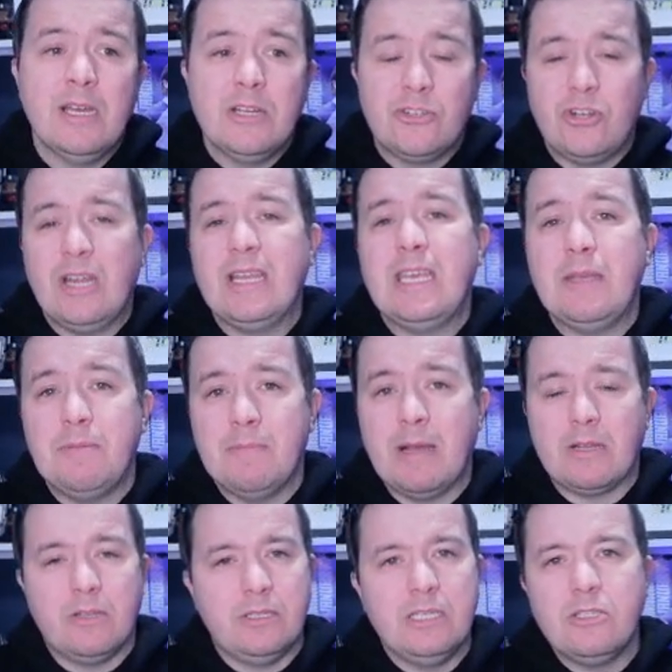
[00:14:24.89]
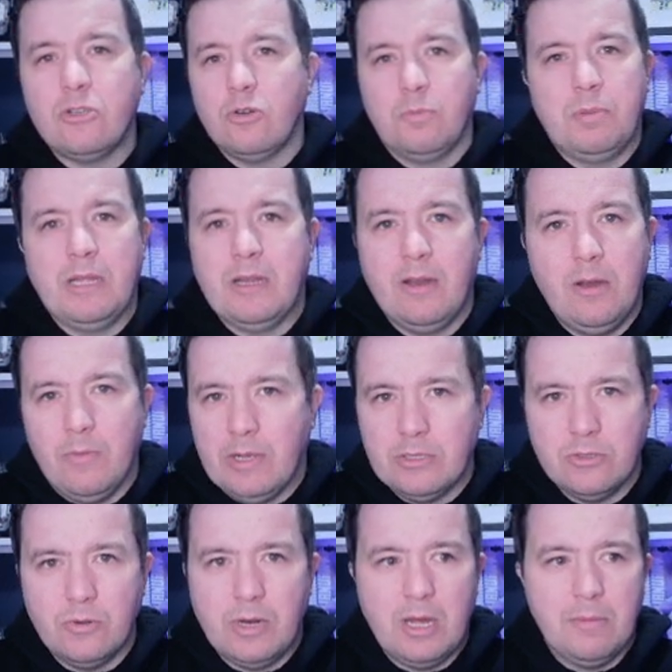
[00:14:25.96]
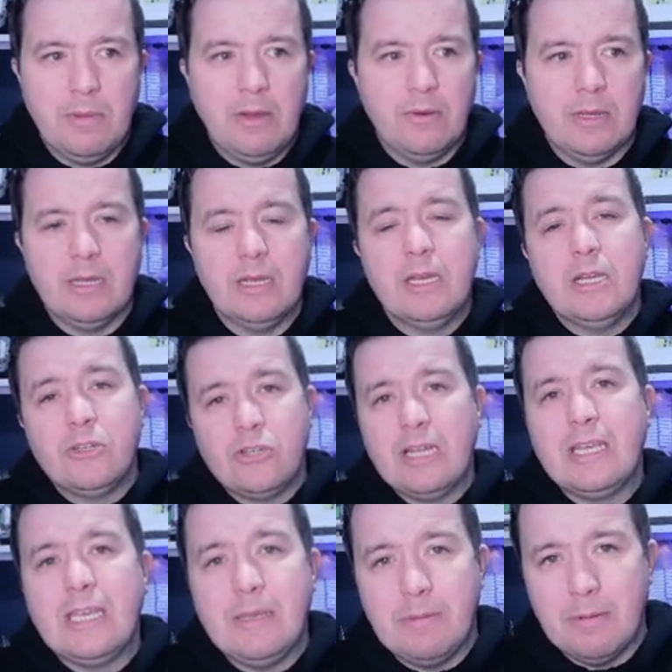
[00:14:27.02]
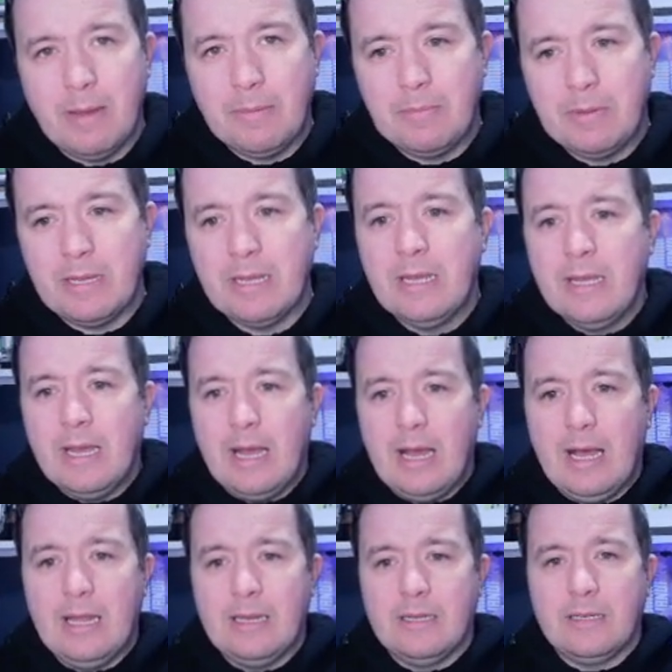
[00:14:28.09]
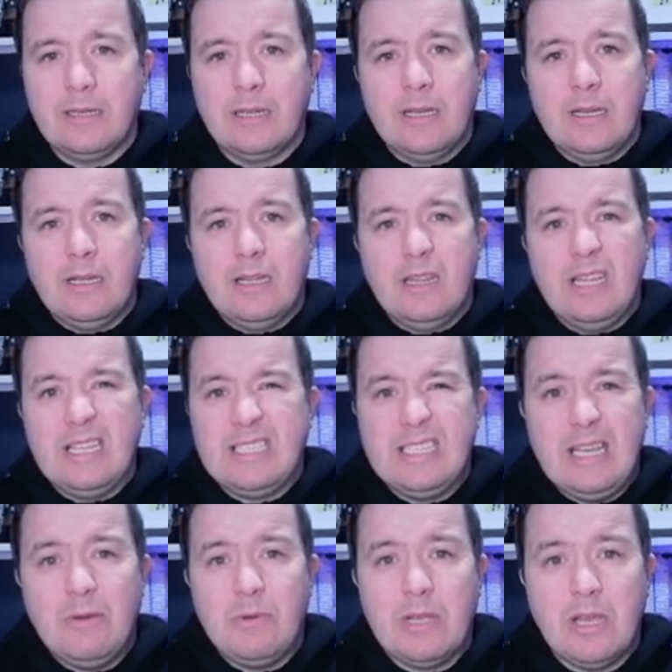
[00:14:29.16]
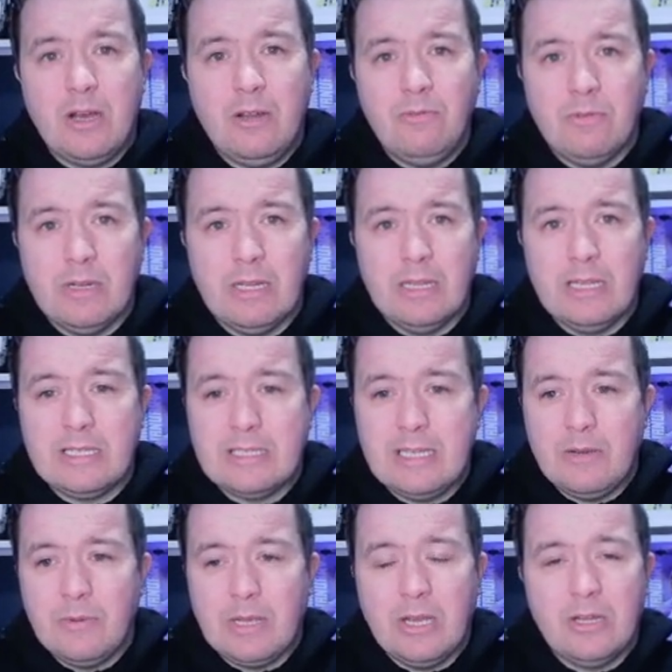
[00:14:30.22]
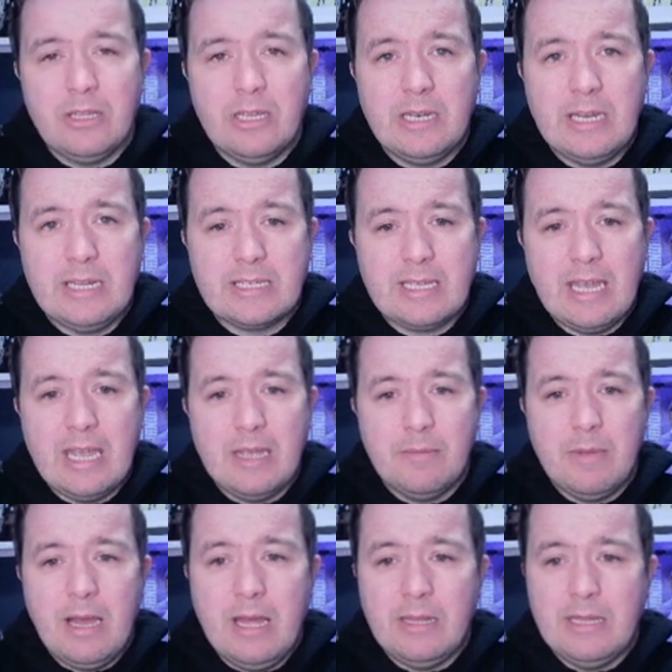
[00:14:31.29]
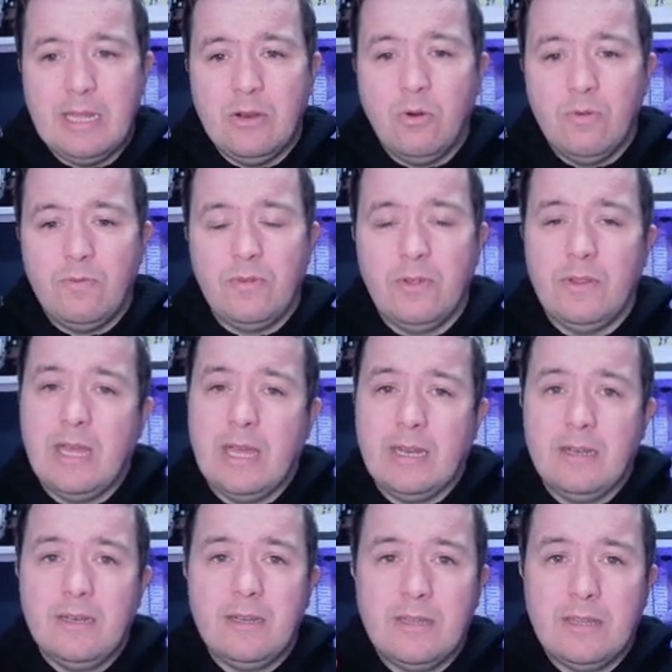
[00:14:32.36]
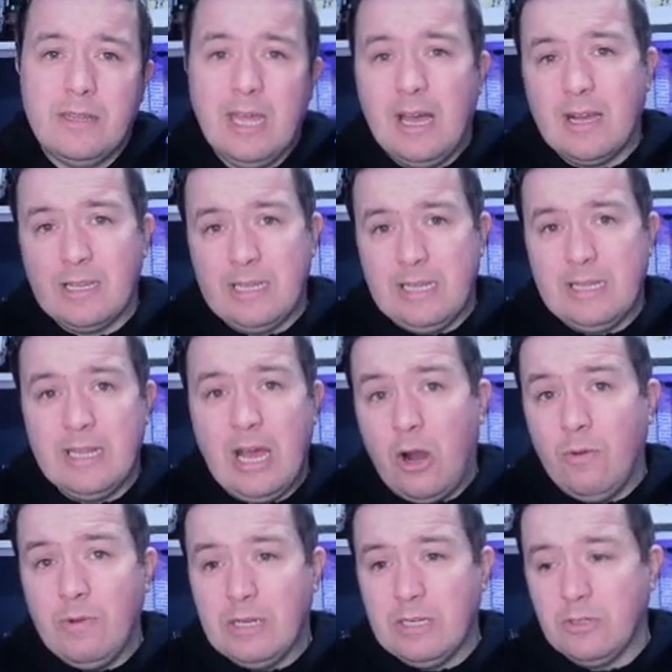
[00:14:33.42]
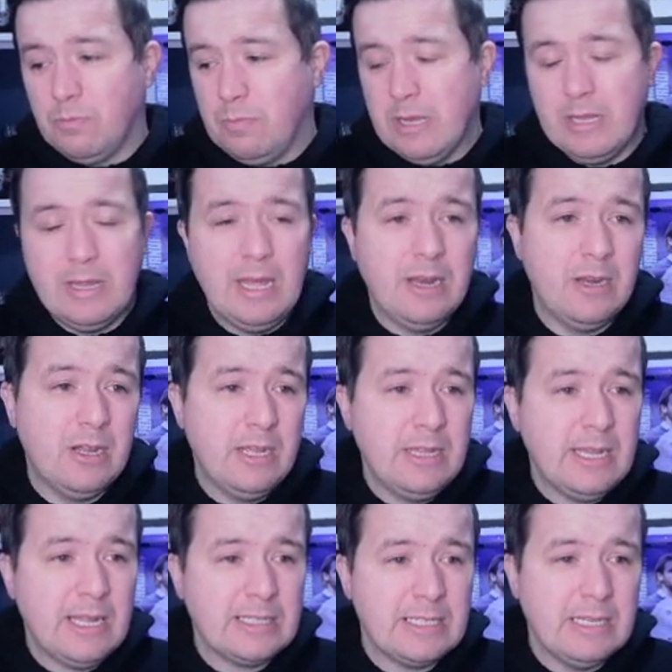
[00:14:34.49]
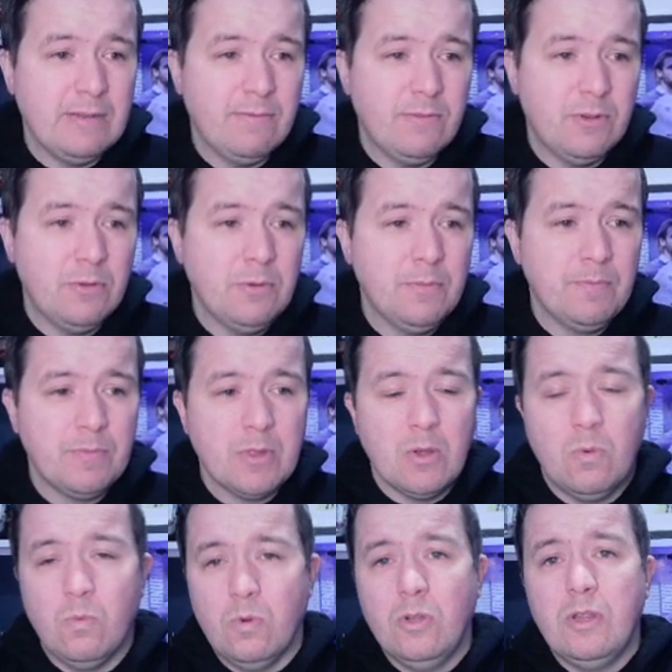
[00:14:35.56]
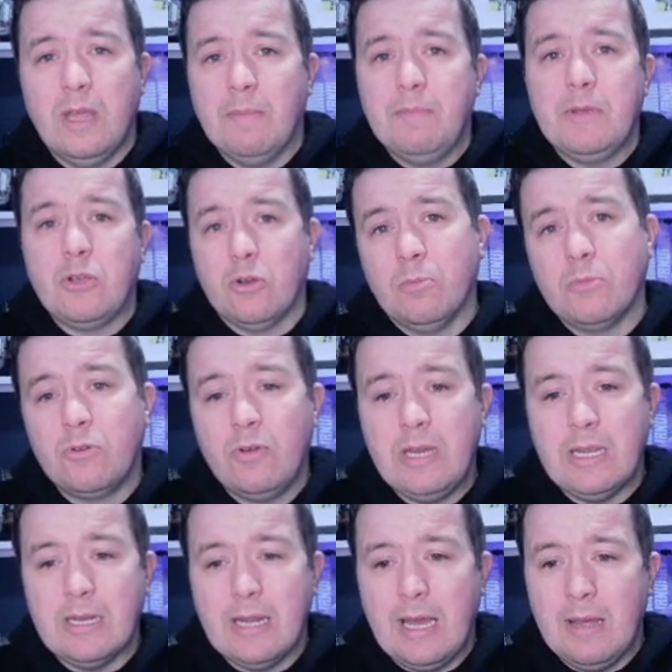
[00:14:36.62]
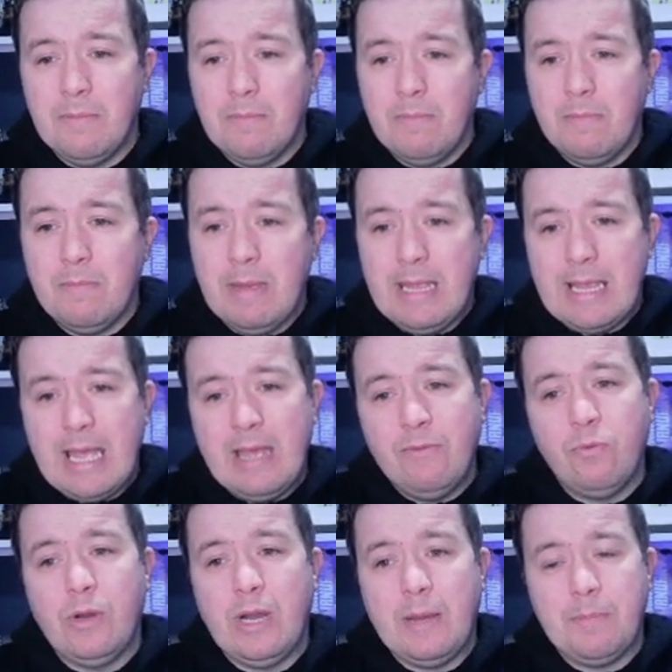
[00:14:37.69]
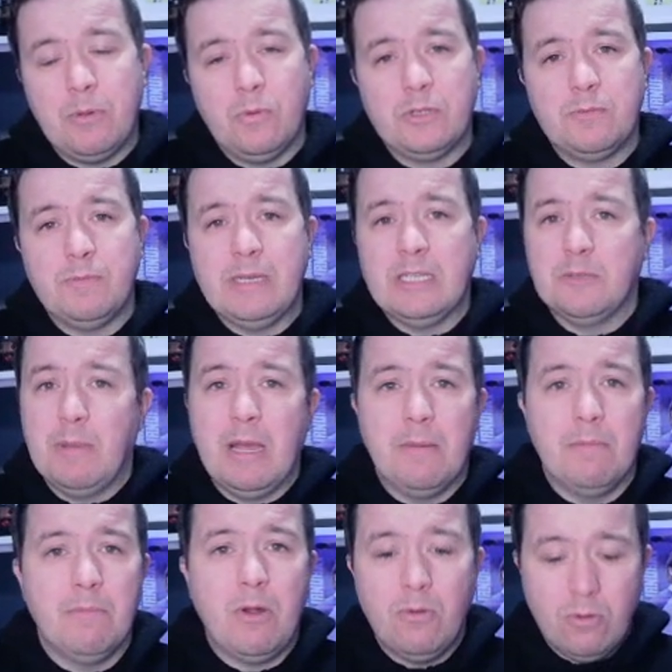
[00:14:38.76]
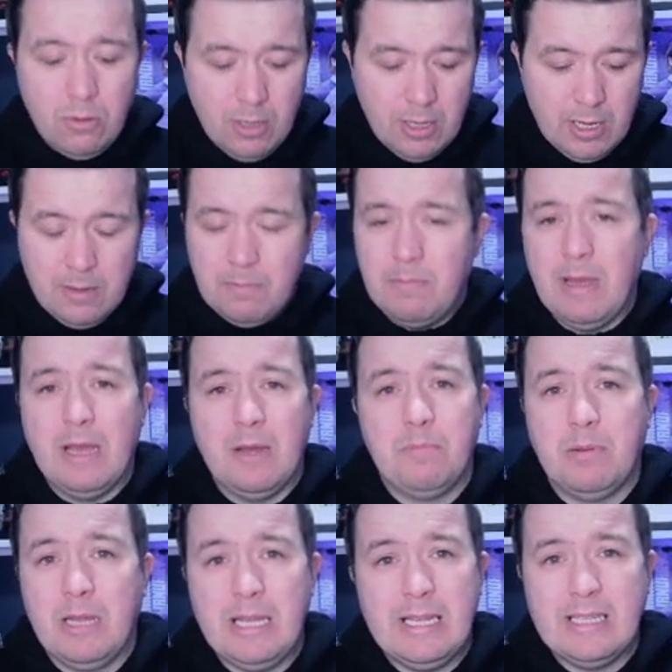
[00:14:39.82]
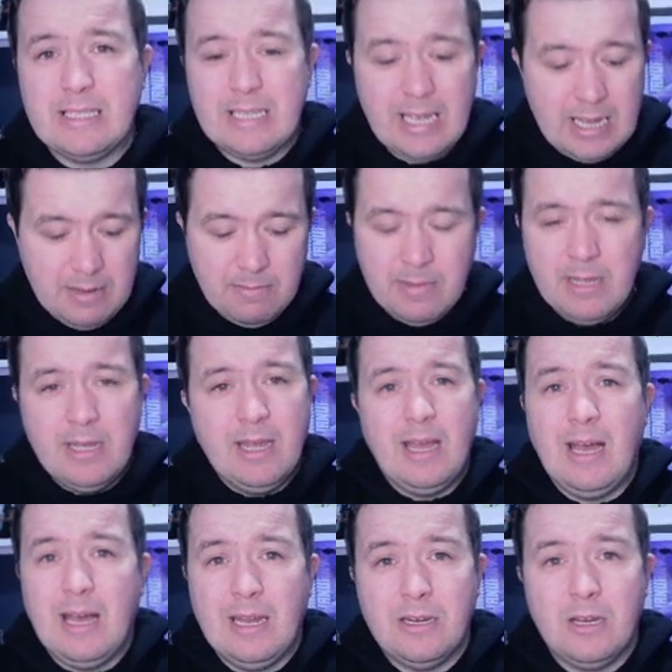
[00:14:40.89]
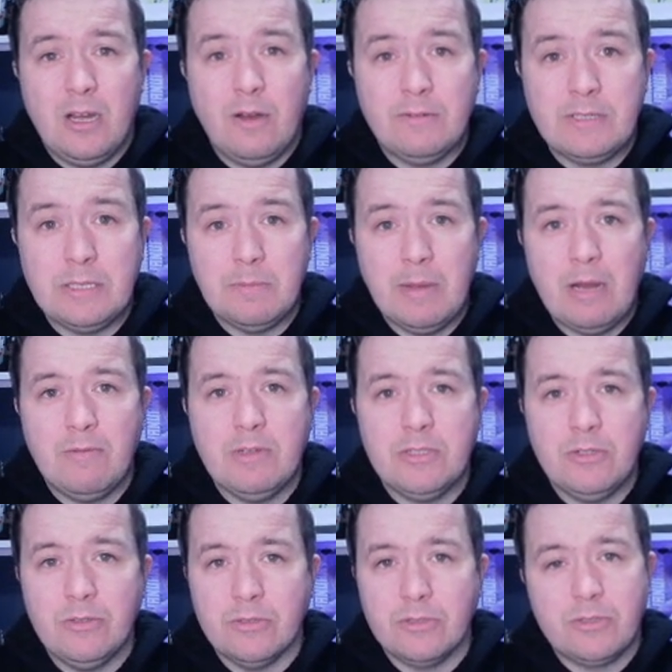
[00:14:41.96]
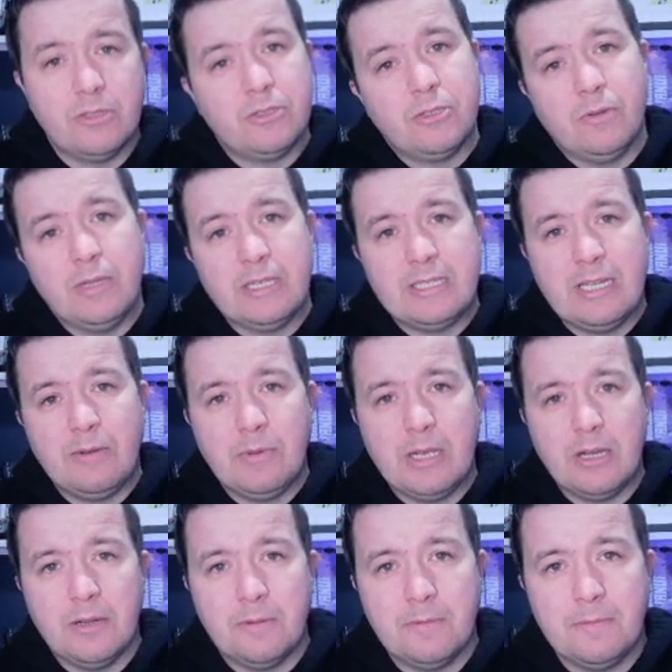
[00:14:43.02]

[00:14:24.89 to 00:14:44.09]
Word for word: Try and keep him happy, because he's a good player anyway, there's no doubt about it. Try and keep him happy, and let's see how we get on, really. Let's see how we get on in the next game. And then hopefully then that that orange bit then in that team view will then become green and make everyone happy, which means better moral, better playing time, and obviously better results. So let's see how we get on.